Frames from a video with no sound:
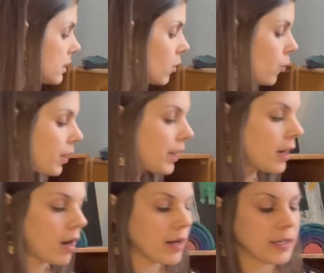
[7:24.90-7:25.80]
We
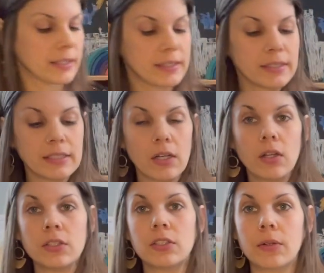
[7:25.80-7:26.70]
are
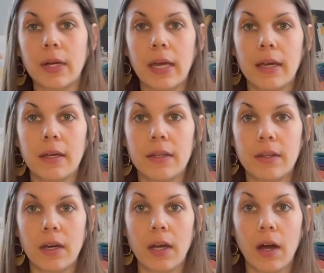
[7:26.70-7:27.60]
still doing
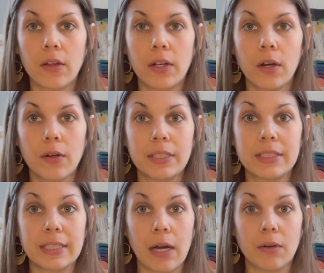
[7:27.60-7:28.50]
the color-coded
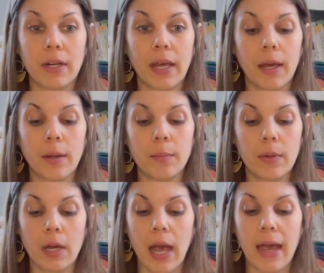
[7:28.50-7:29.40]
sound
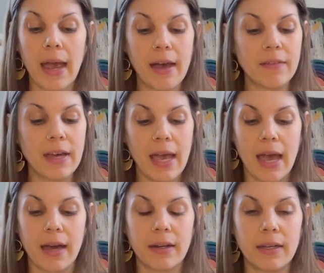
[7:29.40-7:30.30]
game. I haven't
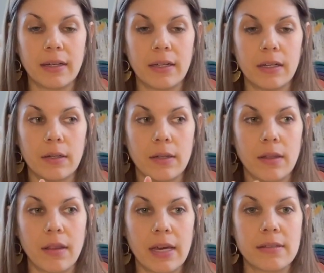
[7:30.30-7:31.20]
added
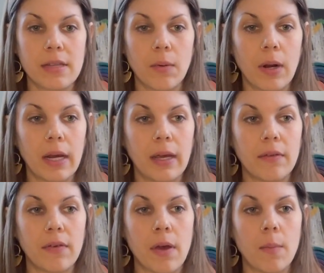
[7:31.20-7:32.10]
this. I want to
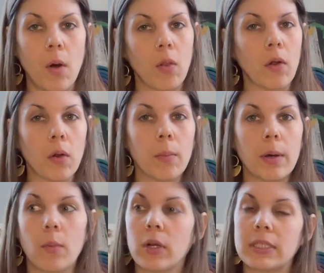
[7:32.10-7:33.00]
give him a little
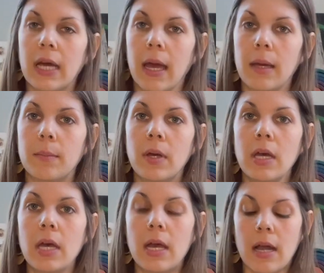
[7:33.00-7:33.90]
bit more time,
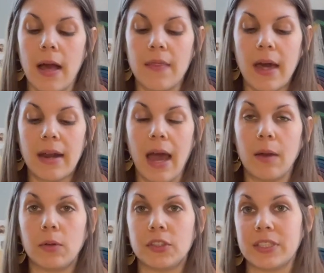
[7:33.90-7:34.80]
and then I
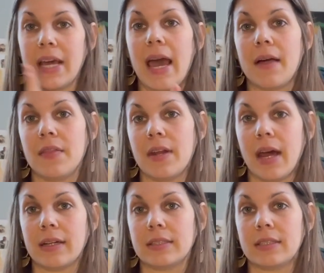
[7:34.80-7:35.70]
will just add the
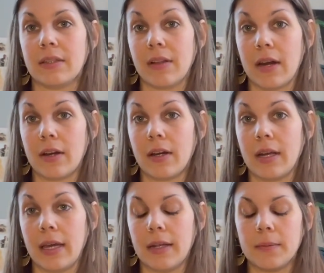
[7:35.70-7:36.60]
next letter
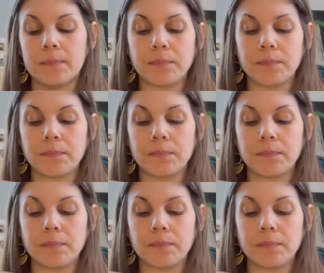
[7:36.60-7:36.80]
in,